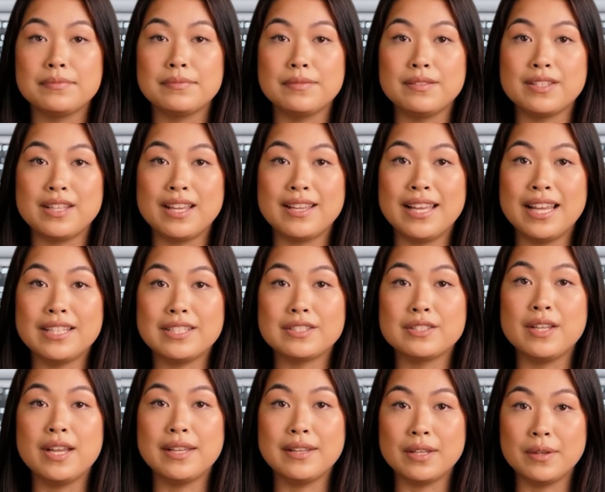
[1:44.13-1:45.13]
So next
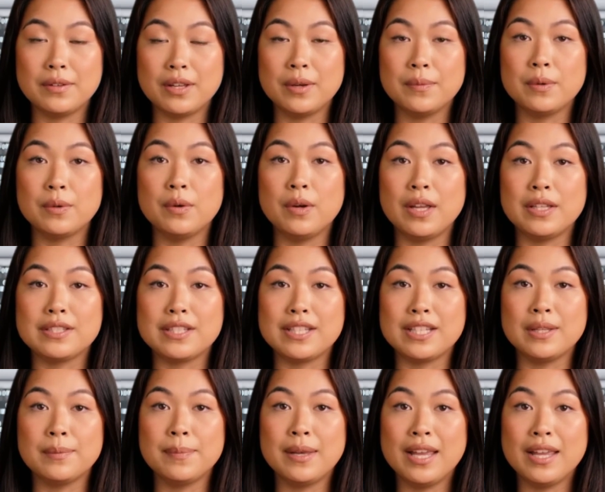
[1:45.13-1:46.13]
time you come across a
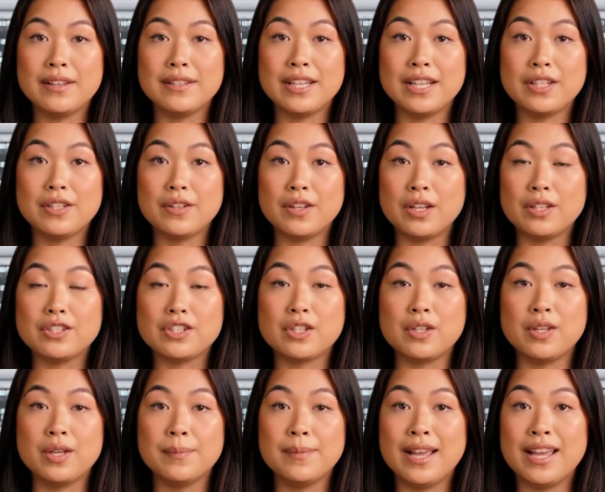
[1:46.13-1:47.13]
command that you're
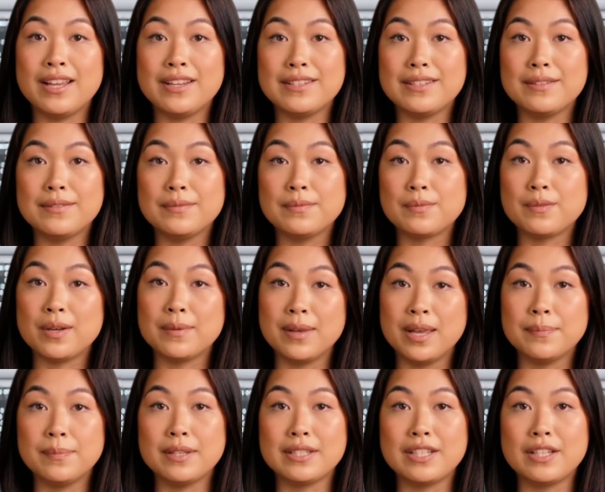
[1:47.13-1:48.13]
unsure about,
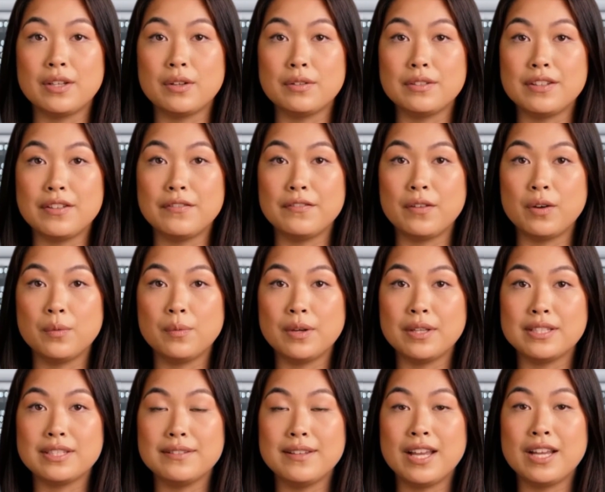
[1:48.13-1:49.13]
remember to use the
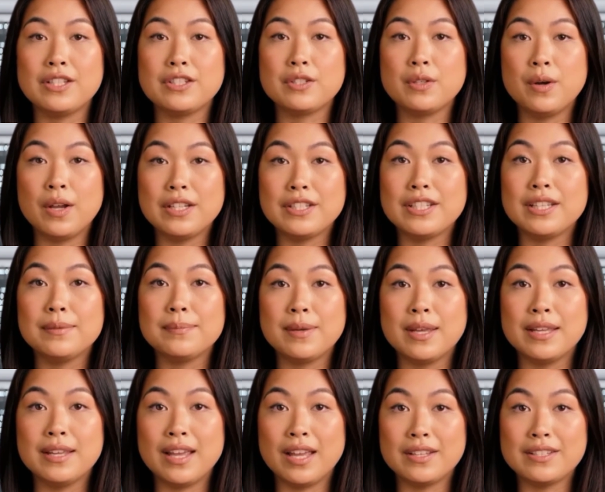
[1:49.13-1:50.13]
forward slash question
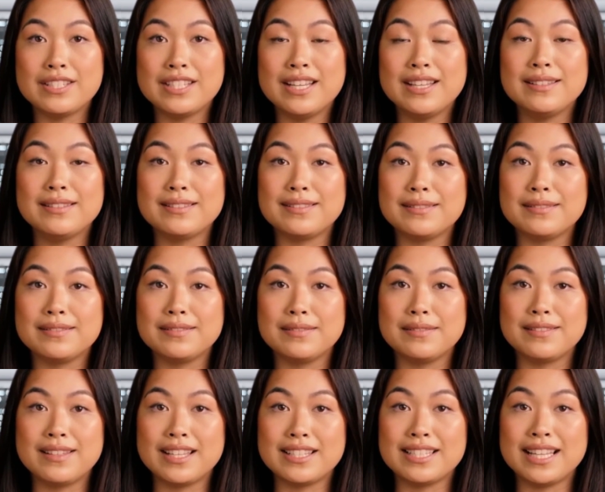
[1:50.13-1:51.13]
mark option.
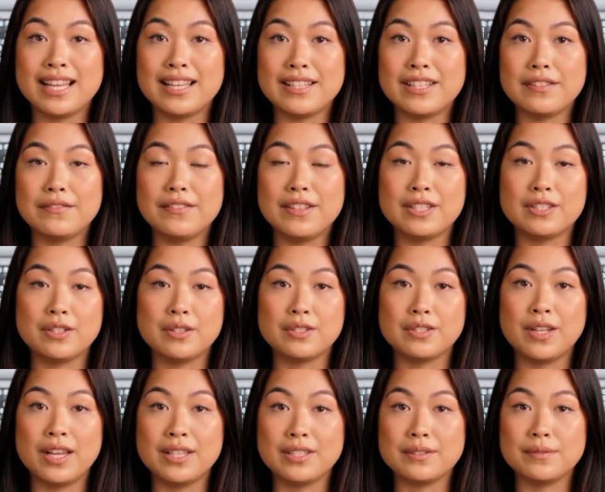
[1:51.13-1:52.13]
This handy feature
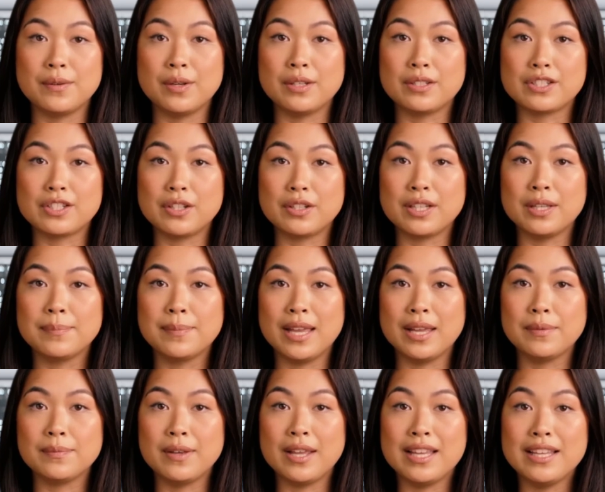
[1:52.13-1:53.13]
transforms your
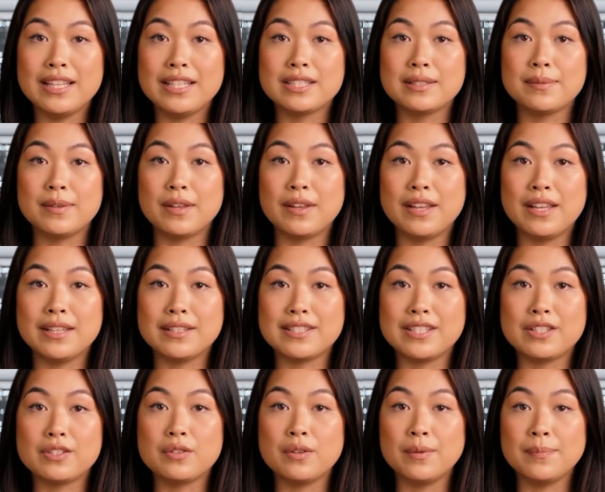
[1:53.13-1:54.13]
command line experience
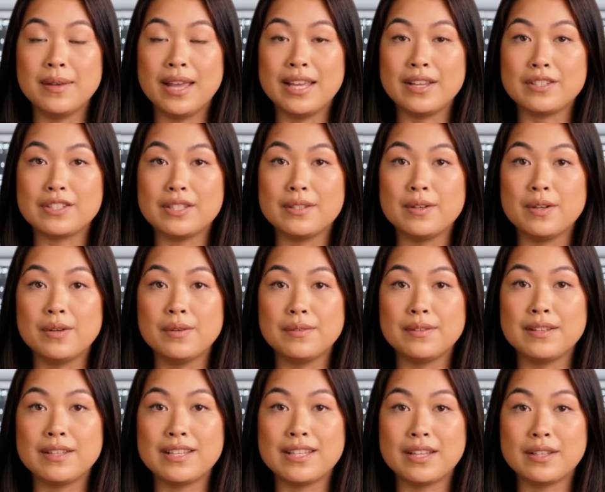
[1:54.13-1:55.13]
into a manageable,
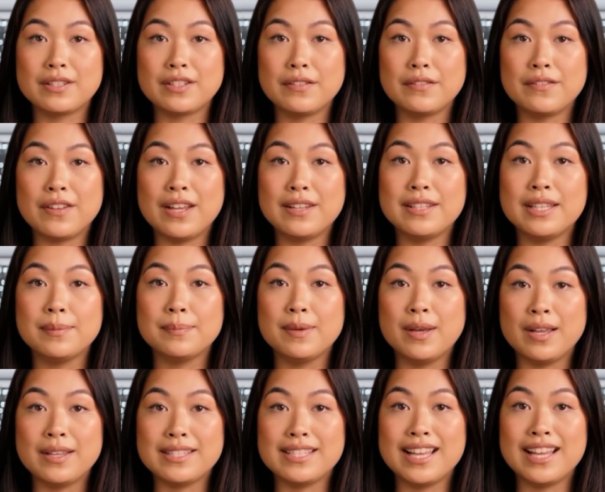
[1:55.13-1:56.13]
user-friendly
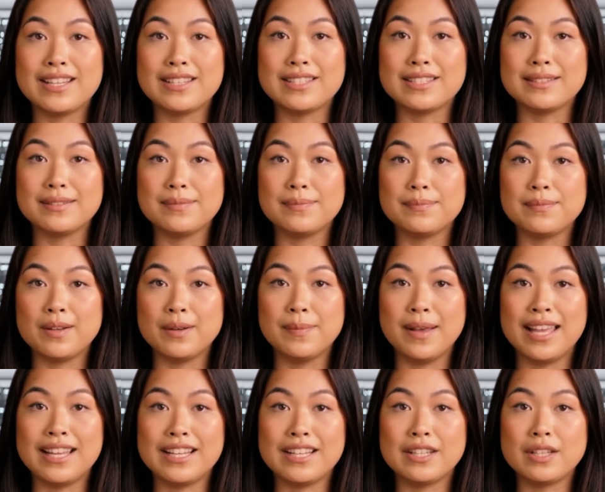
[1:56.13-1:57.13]
process,
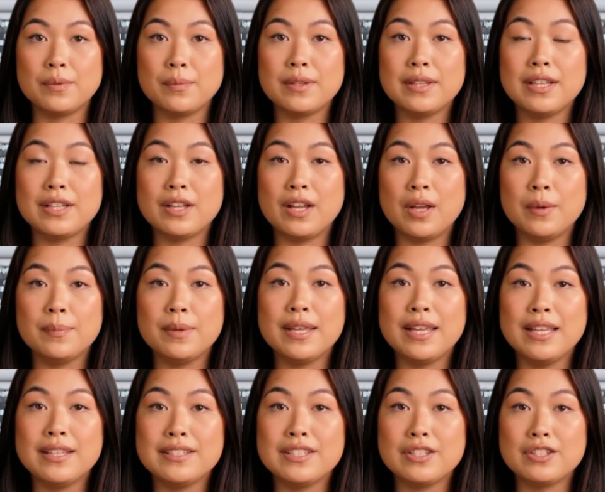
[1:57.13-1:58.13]
providing you with a
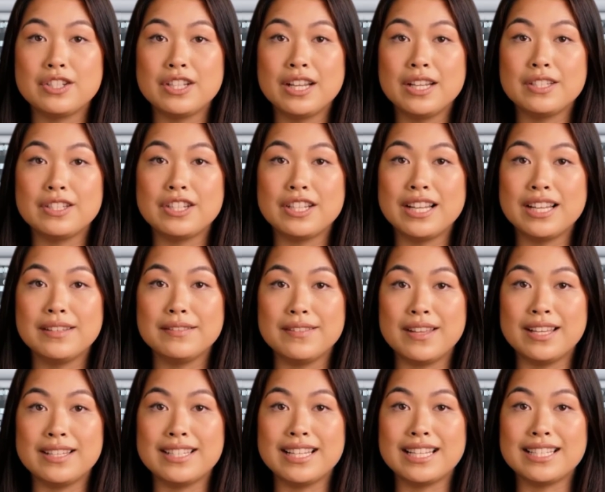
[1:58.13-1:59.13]
comprehensive cheat sheet
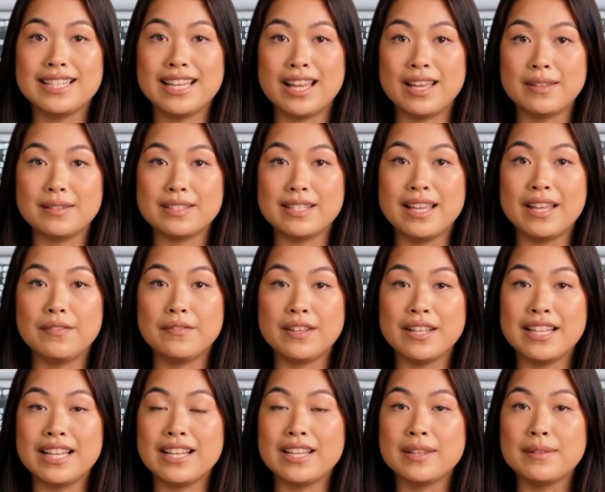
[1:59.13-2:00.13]
that details
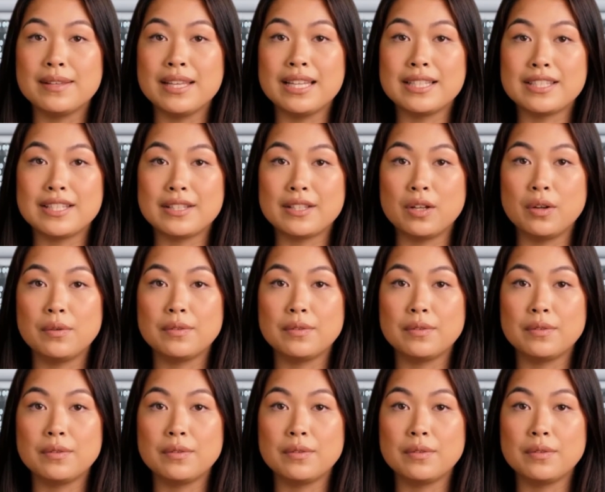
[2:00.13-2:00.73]
everything you need to know